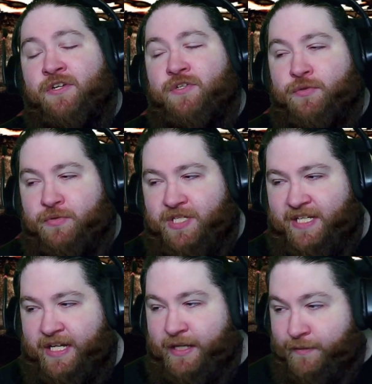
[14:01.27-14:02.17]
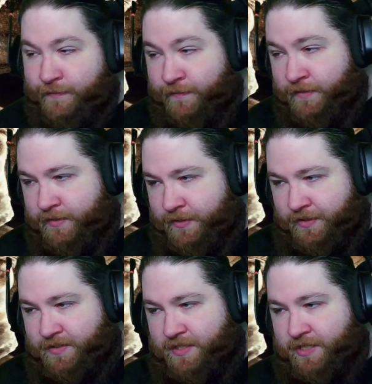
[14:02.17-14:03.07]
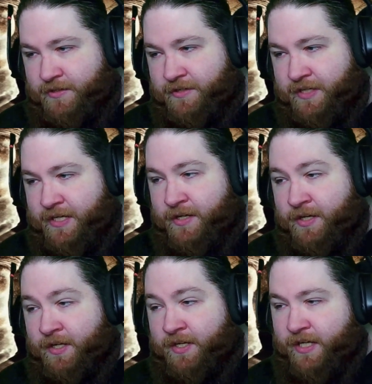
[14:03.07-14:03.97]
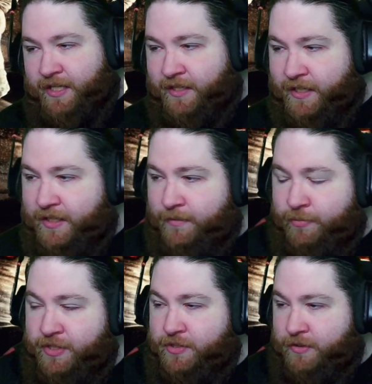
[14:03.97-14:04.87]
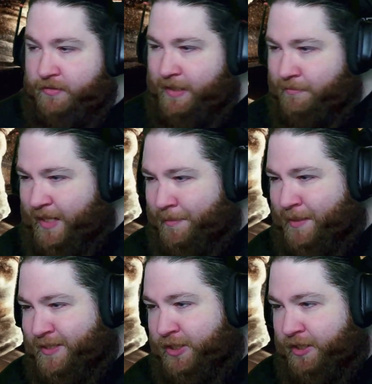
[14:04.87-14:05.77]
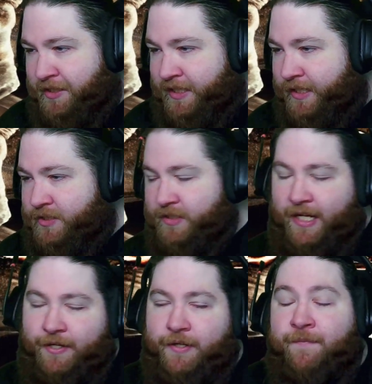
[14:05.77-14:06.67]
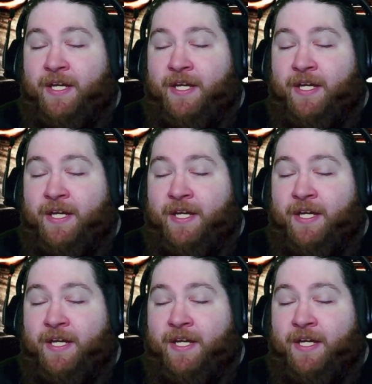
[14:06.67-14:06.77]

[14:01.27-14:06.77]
to save. You can see her there, I think. Pretty sure that might be Dahlia, actually. I don't know.